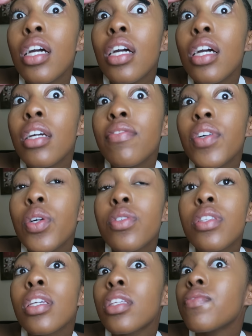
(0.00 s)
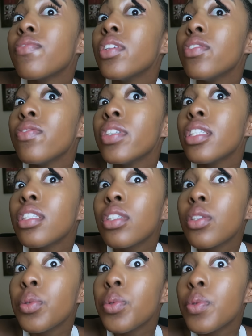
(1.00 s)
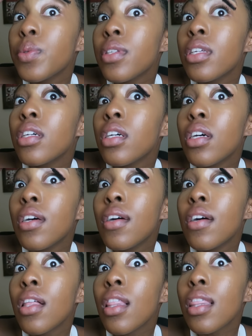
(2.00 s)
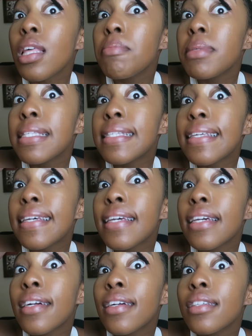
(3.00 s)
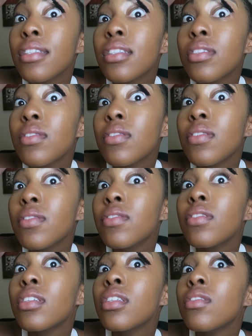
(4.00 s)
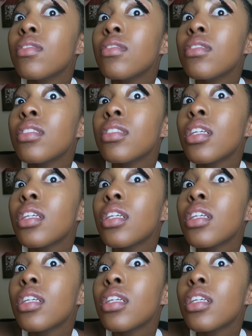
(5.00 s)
And folks, like, feel free to use lipstick to, you know, just